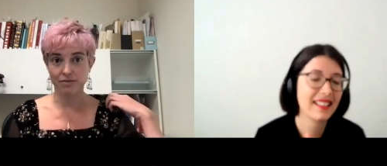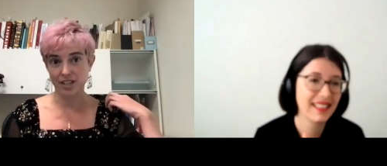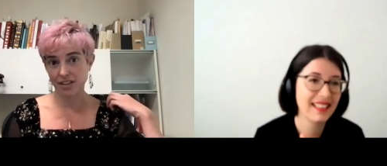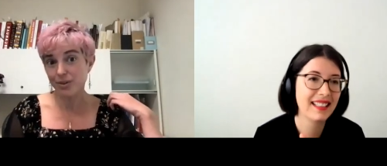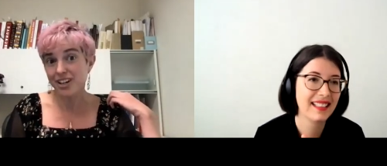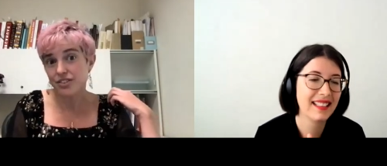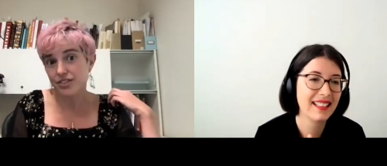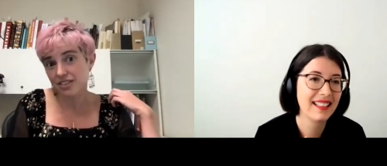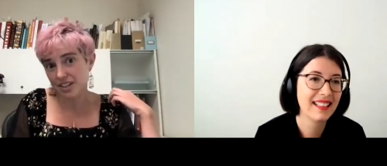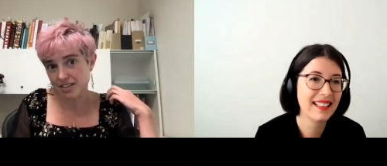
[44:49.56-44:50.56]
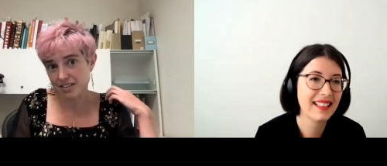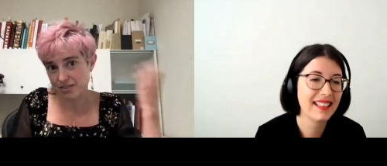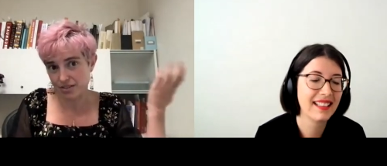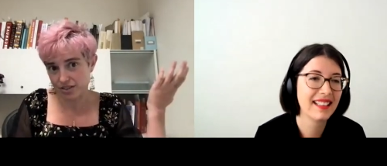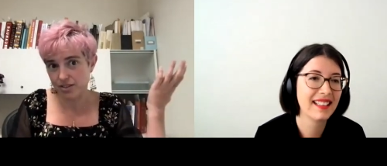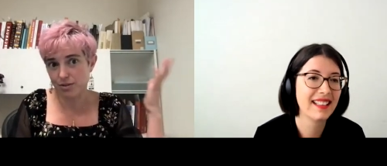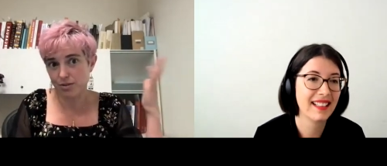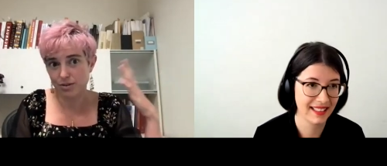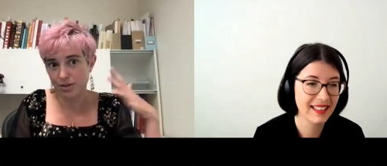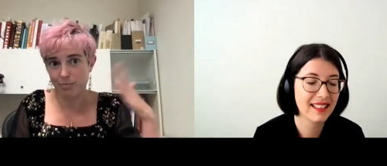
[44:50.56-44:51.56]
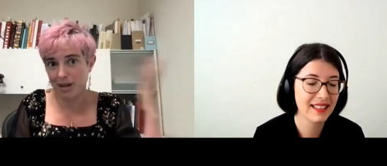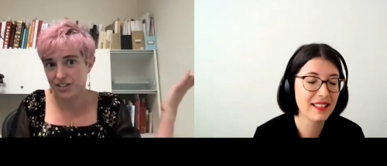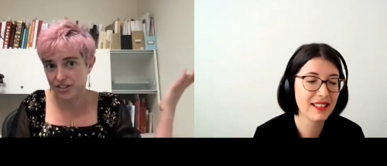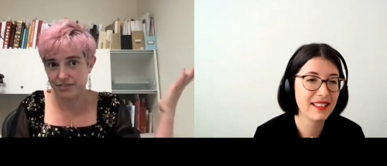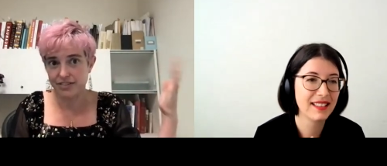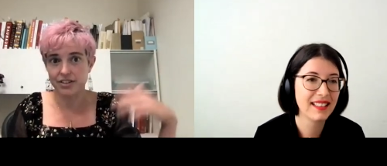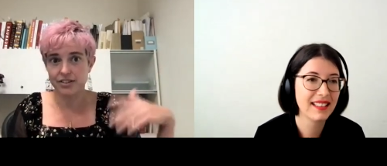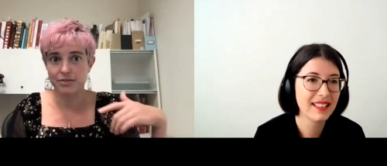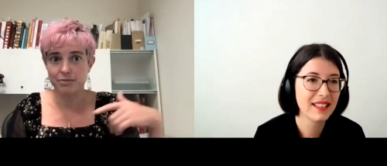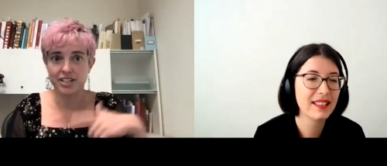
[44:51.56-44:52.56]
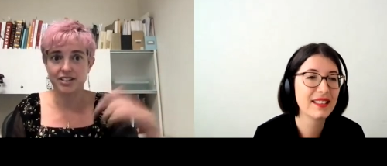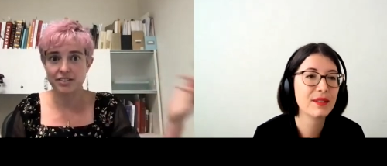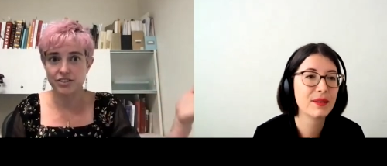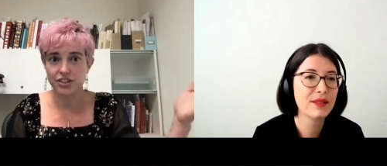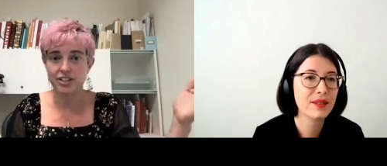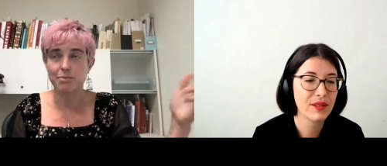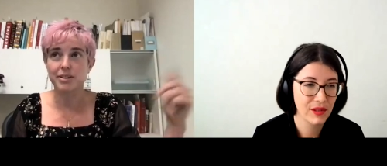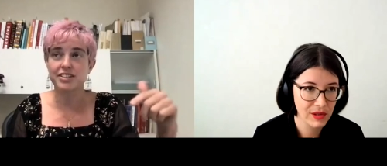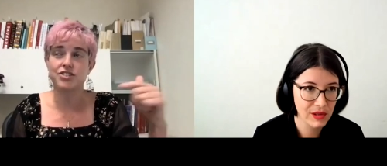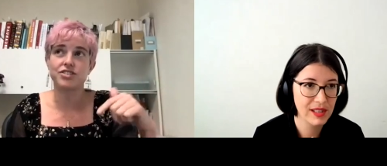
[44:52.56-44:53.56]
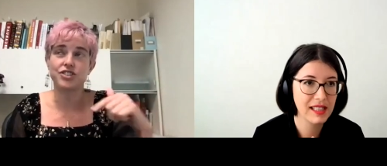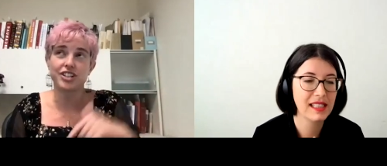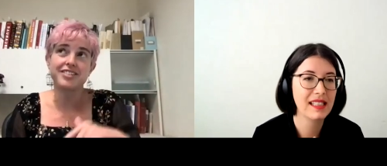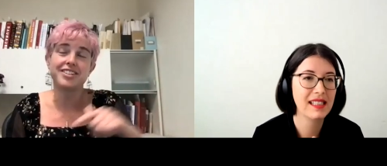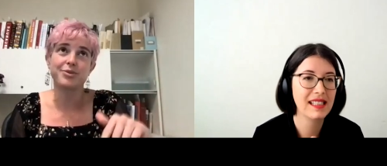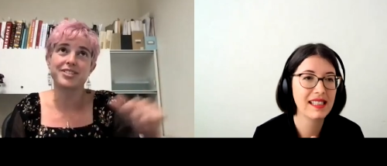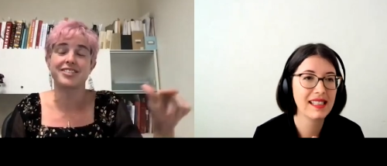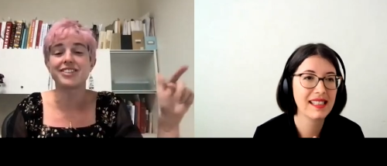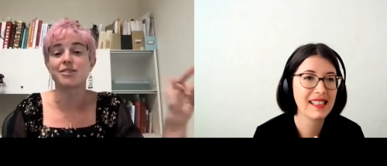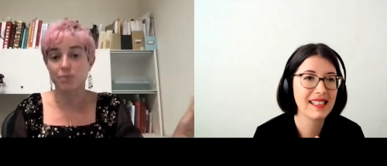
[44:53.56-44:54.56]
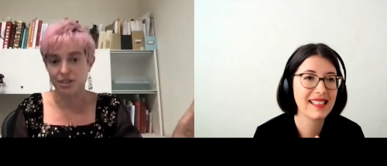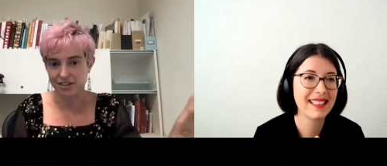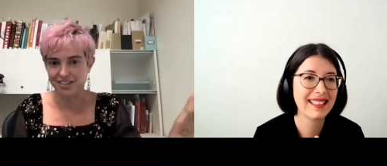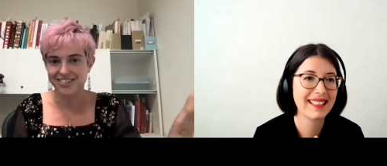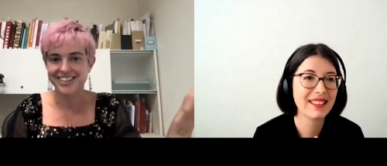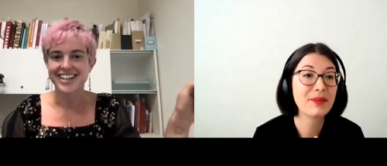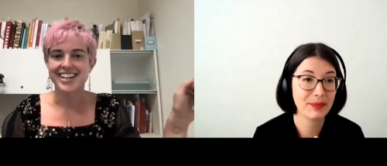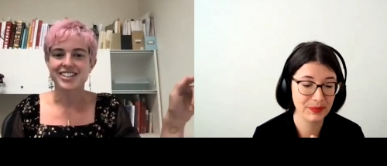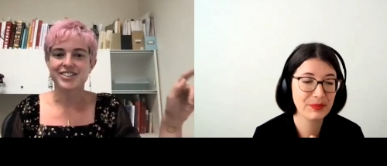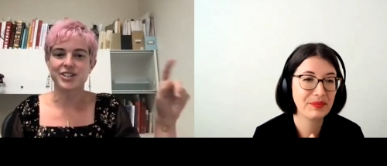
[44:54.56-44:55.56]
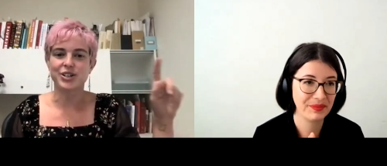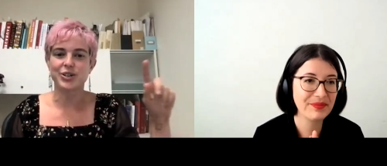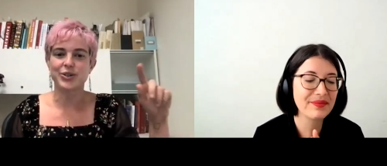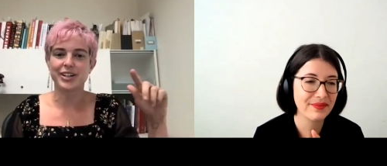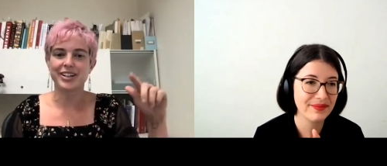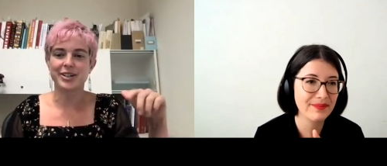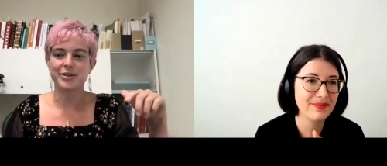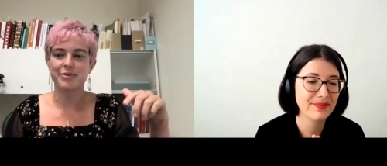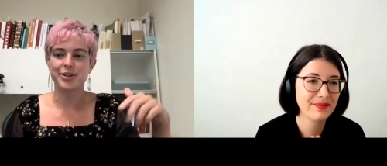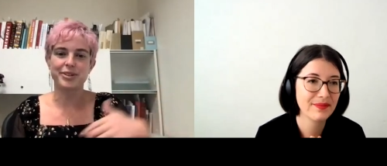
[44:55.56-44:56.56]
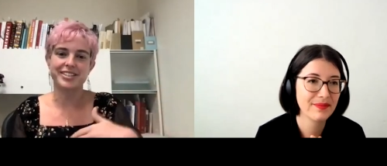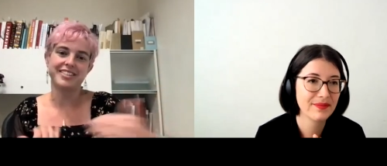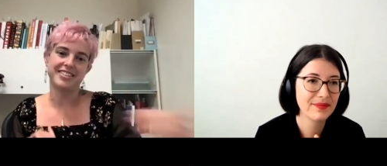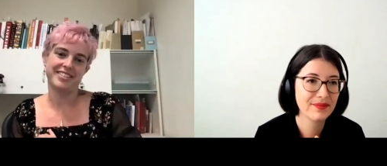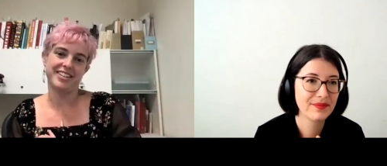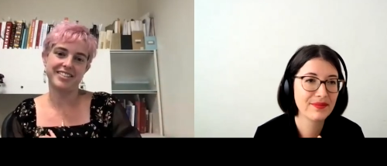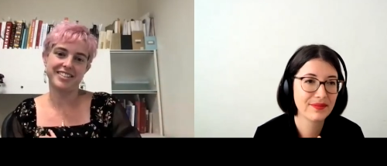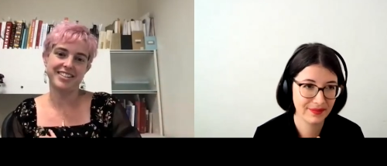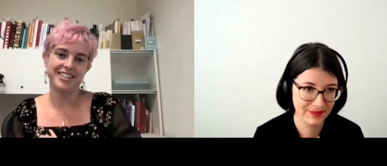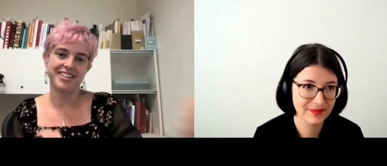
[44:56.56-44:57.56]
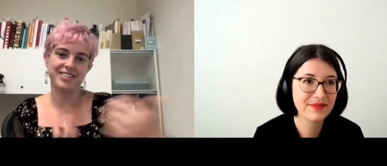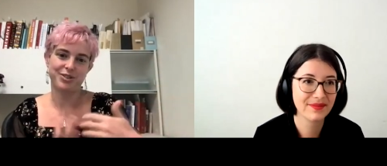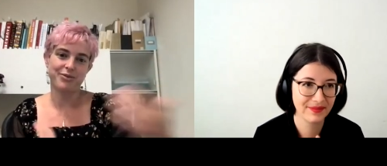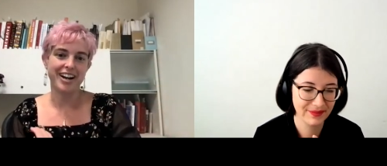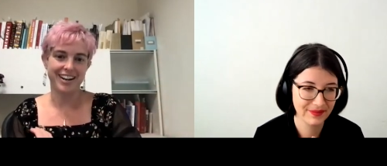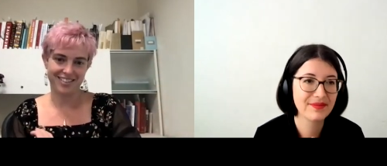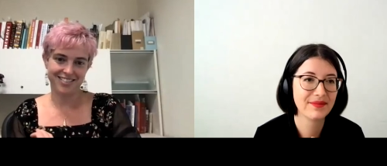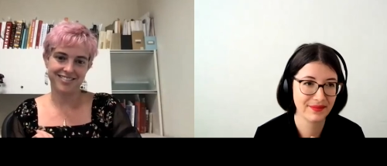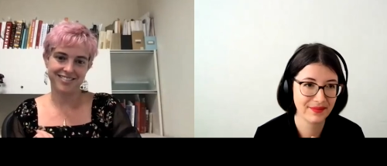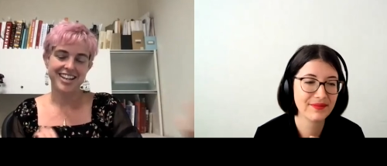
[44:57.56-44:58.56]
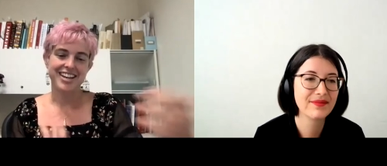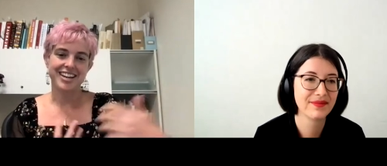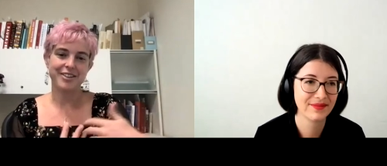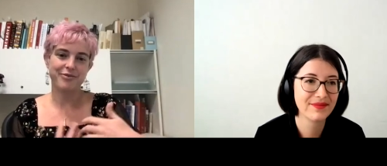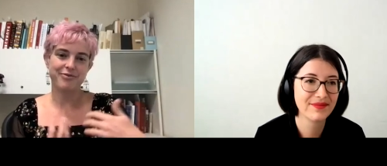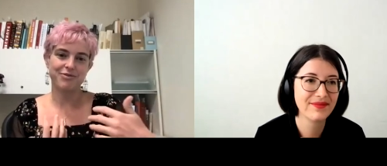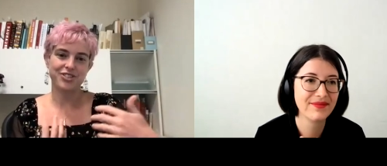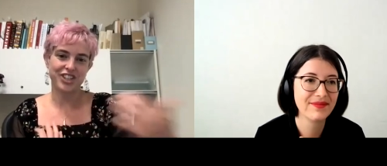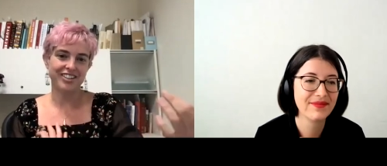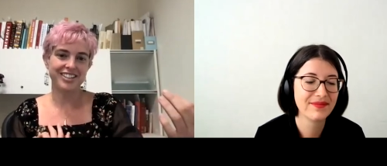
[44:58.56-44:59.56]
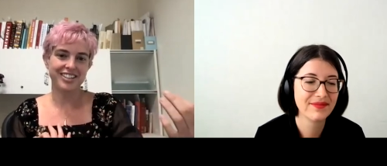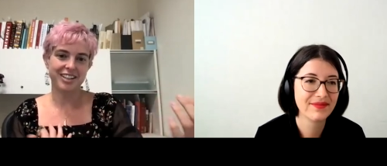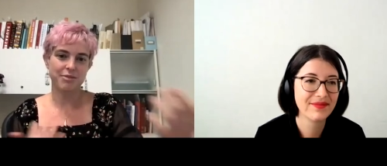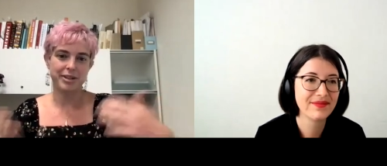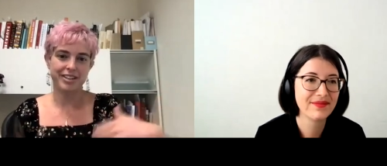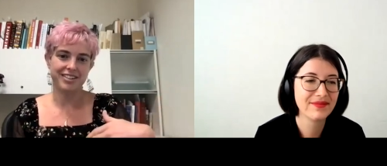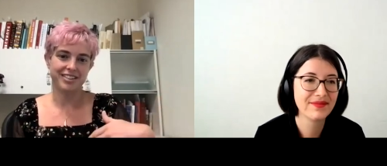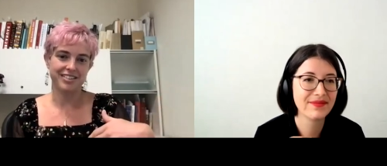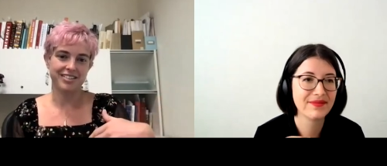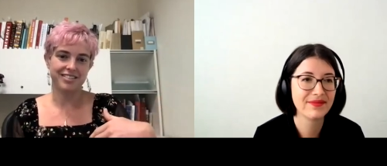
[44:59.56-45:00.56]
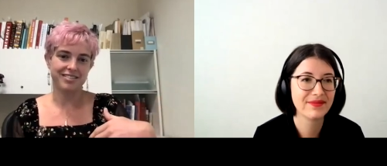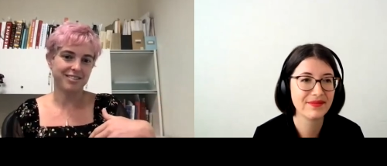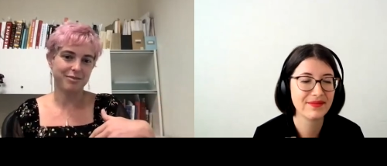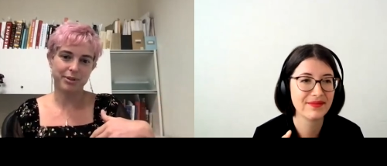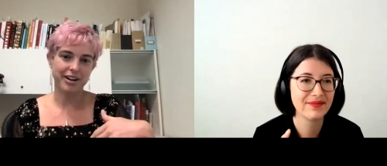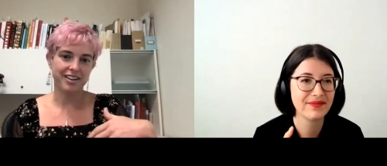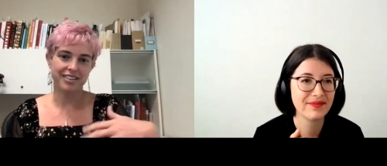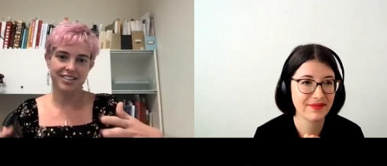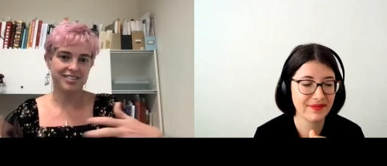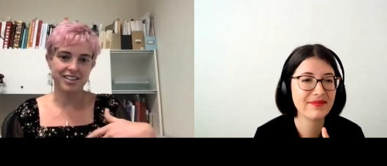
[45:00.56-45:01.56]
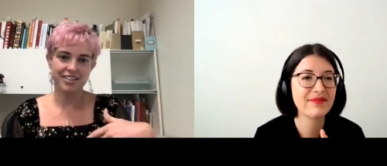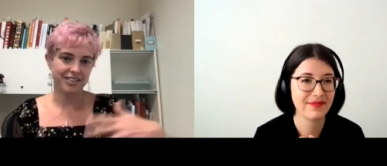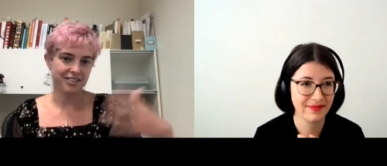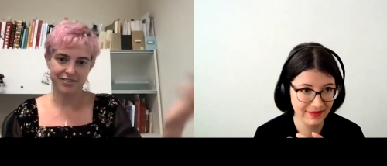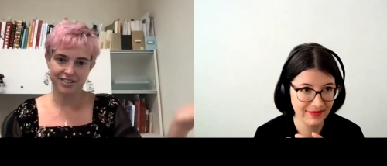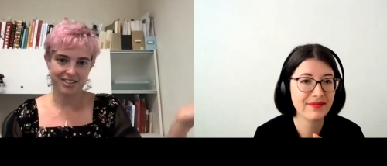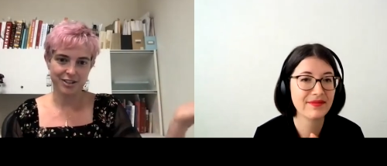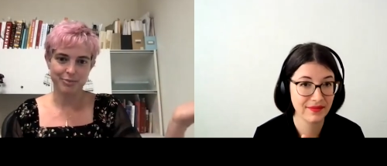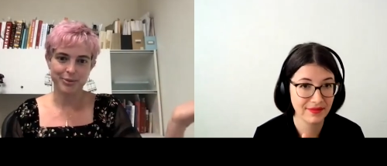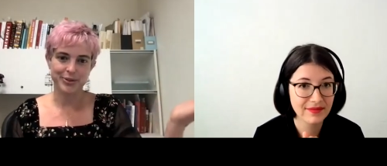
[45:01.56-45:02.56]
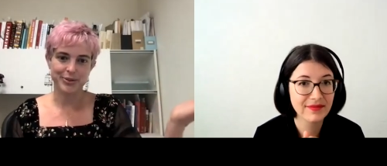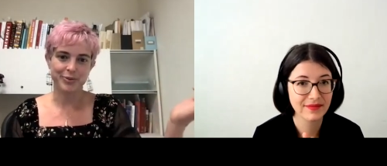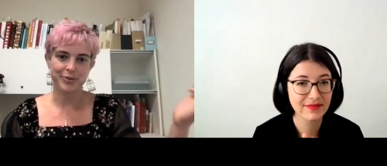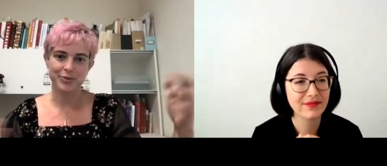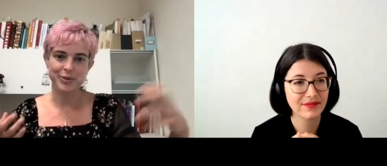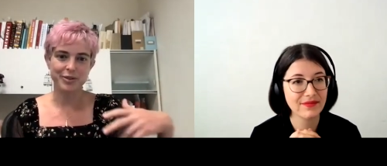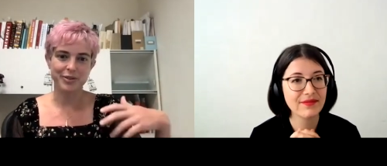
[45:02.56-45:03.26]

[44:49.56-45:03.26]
Speaker 1: like 300 letters or so, or pages of letters from Teige to Černík, because Černík was living in Brno, so um, there was the necessity to write. If Černík had been in Prague, like Seifert, for example, we